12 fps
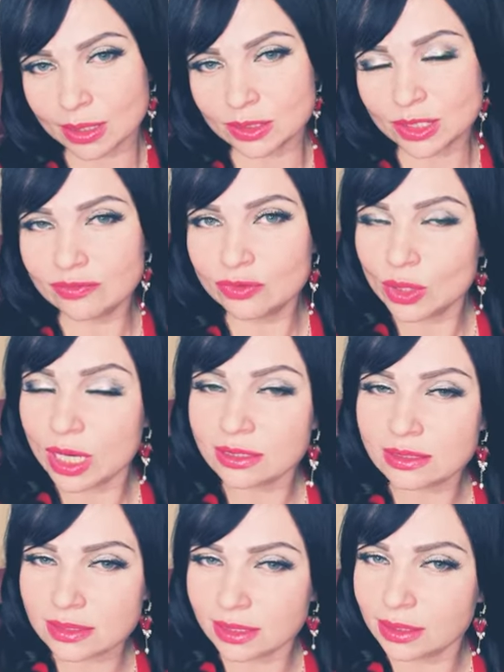if you have not
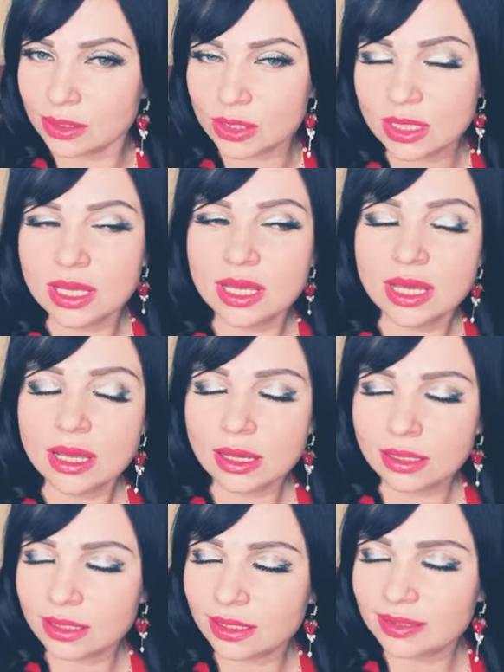seen it
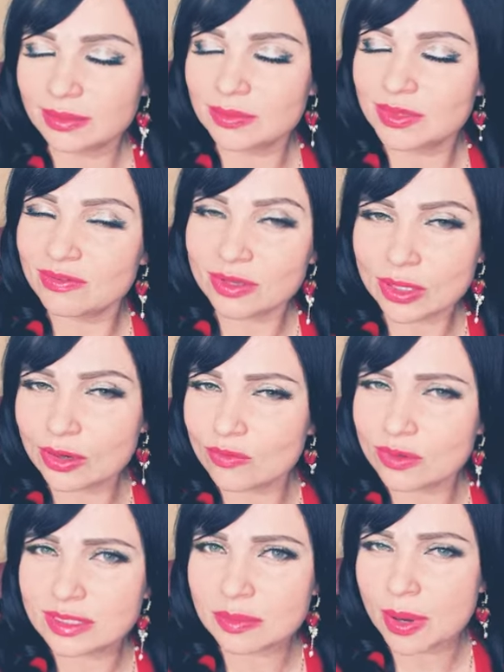uh, the video
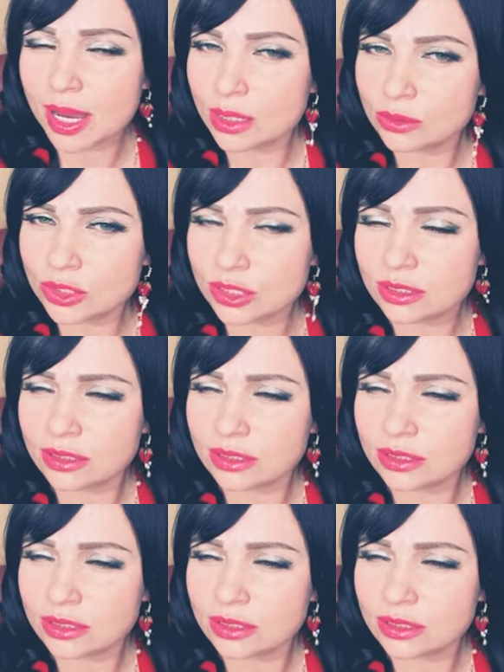was about